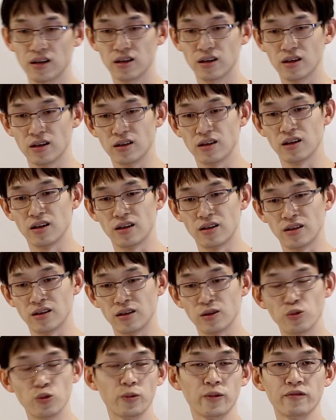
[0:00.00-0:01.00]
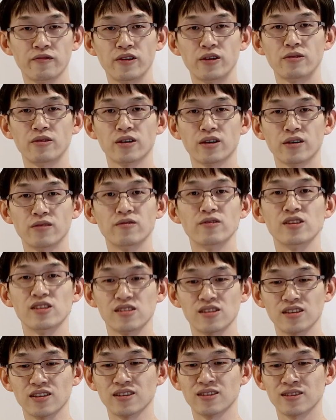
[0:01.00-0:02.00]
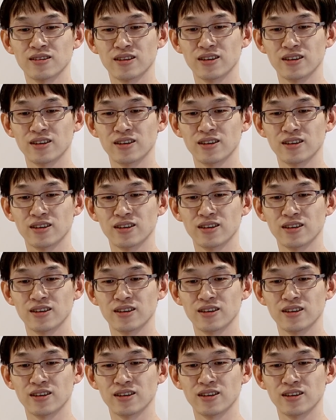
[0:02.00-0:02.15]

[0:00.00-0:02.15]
and then it will be very convincing.